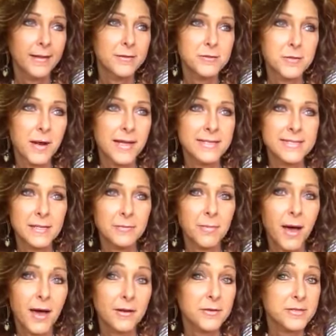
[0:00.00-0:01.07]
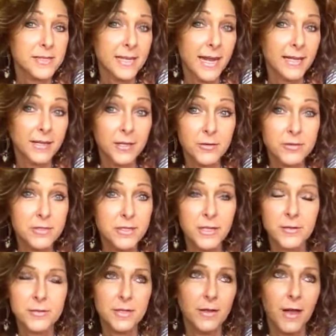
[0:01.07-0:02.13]
dressing bottles that I used to
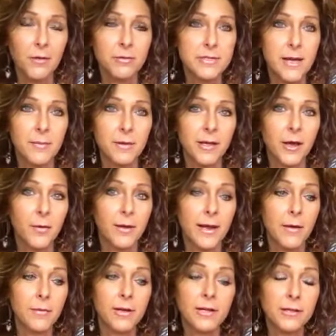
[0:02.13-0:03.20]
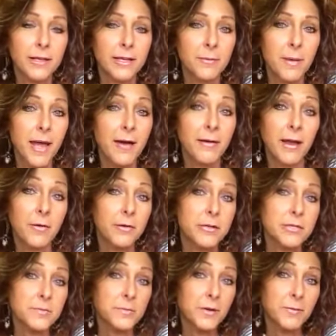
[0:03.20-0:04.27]
use a long time ago, and I would clean them out, and I would
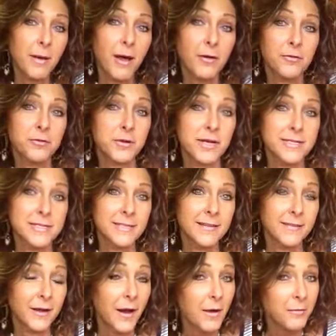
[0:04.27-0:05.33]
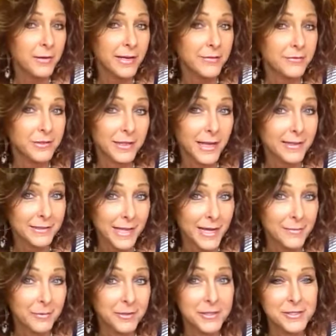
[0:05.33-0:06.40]
just put my own dressing in there. I would even like
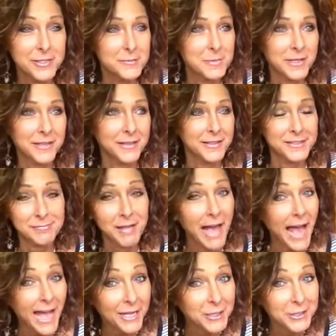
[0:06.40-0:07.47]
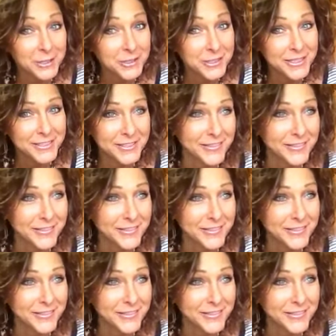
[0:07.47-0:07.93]
label it just because I could,